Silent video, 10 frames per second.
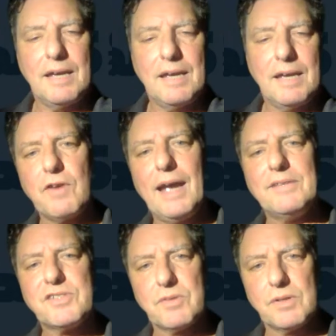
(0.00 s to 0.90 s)
the right
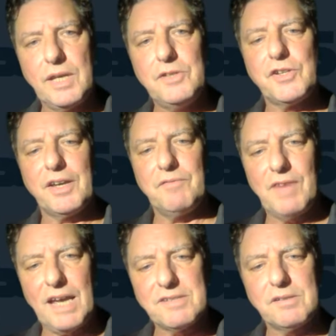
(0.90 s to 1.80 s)
strategic
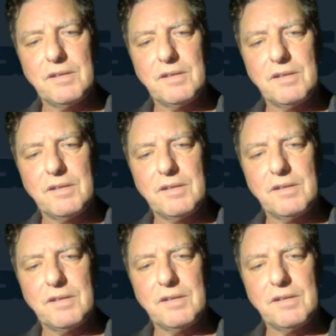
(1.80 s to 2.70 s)
investor.
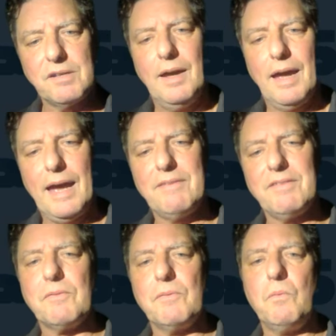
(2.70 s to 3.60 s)

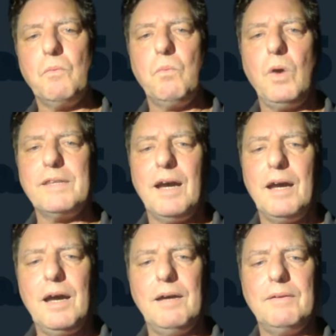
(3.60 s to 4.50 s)
And what
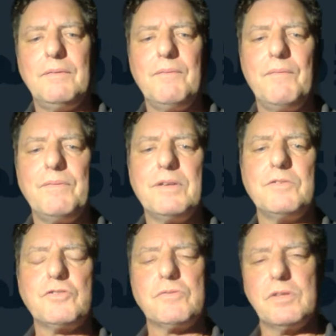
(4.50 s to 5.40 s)
are
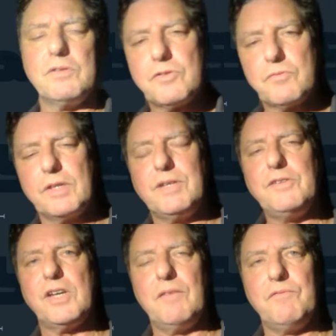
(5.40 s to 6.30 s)

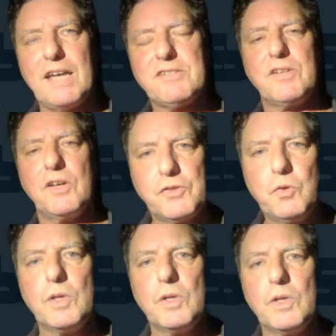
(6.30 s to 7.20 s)
strategic investors,
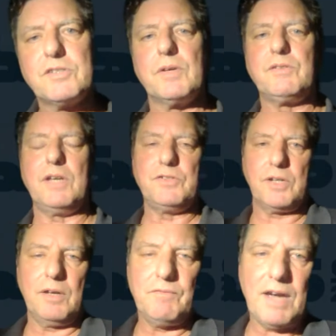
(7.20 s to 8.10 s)
good
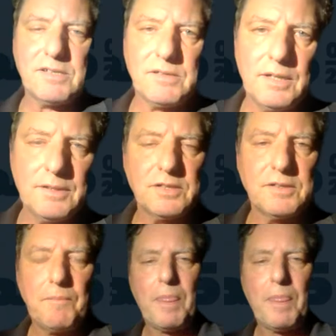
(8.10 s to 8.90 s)
strategic investors?